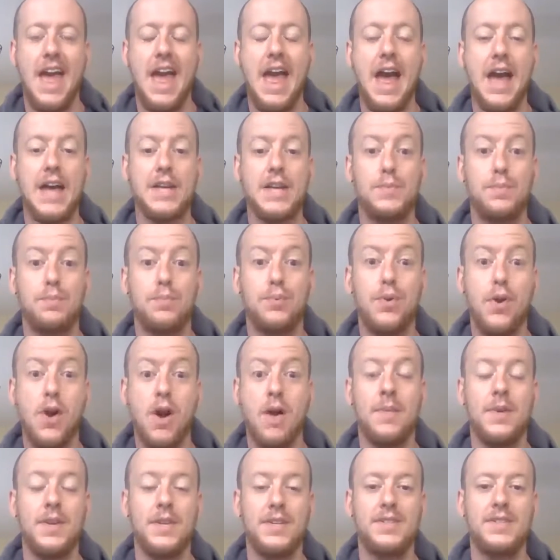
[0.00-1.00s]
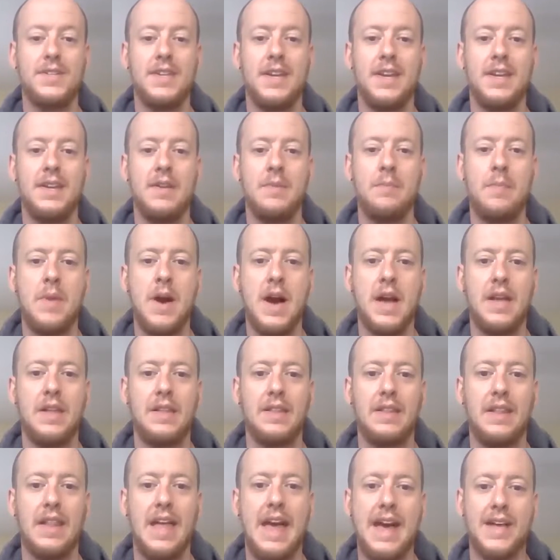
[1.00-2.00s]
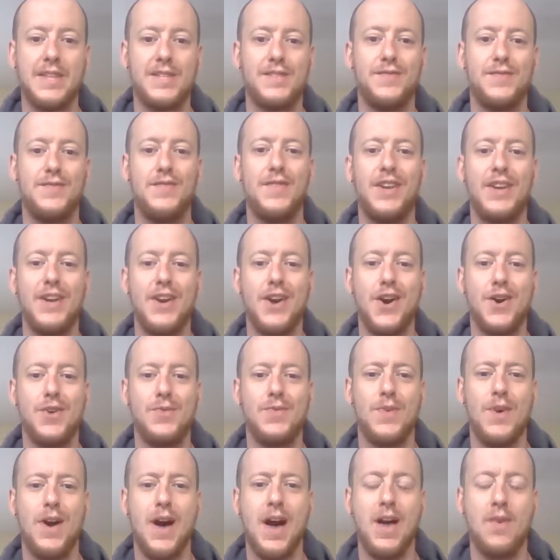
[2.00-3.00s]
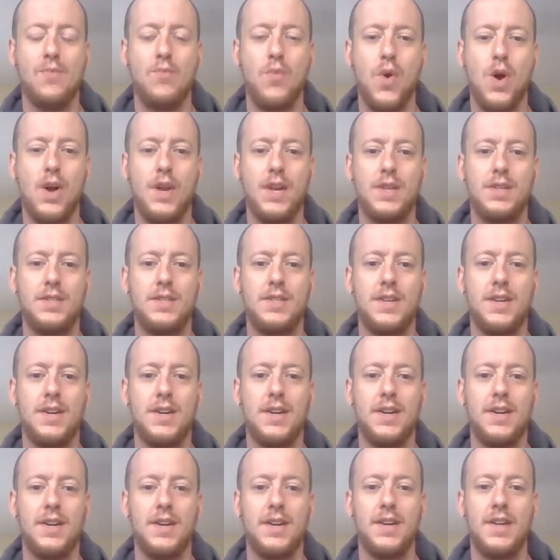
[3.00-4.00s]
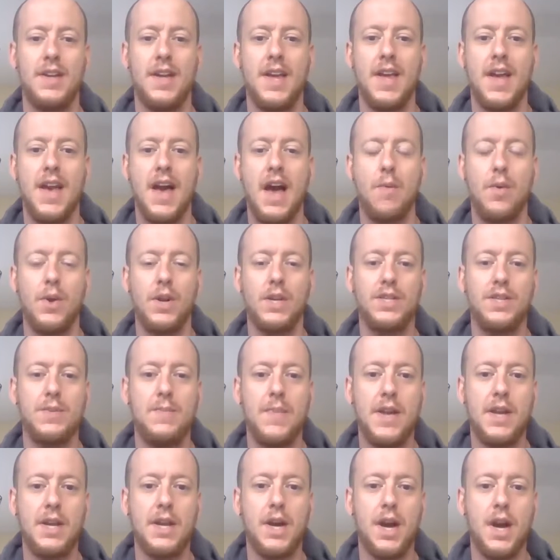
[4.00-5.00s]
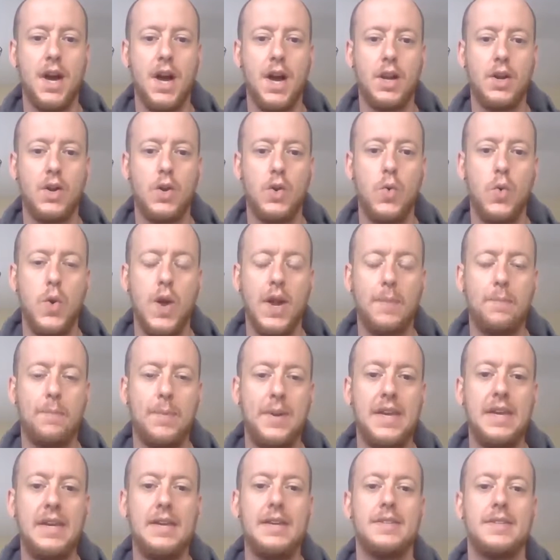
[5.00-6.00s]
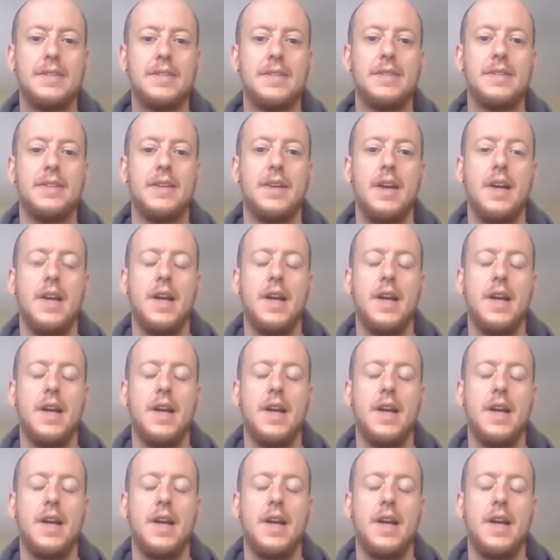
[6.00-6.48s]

As promised in my last video, I wanted to make a quick piece,